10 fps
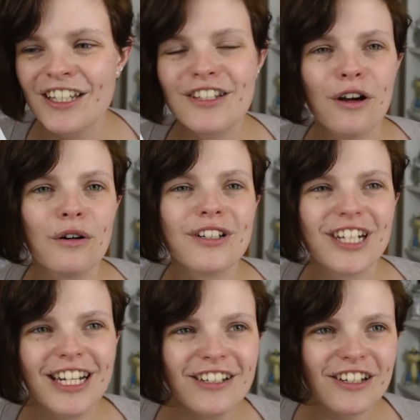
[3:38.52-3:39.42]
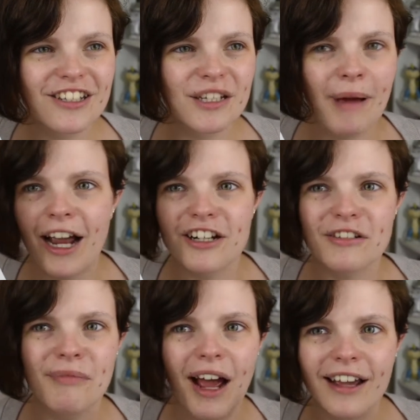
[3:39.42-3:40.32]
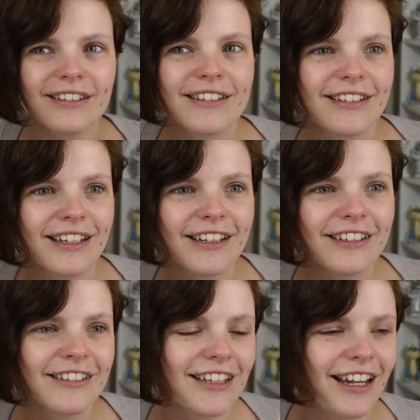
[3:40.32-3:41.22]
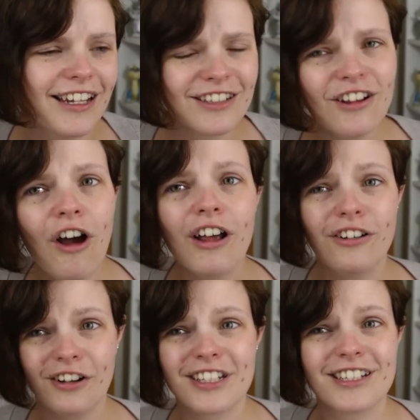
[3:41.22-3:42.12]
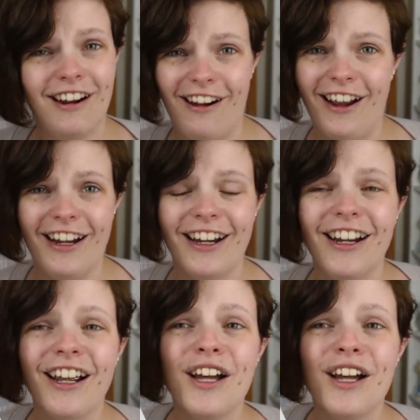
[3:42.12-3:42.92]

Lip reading: So Jean does some action behind the scenes, and he's not an honest guy,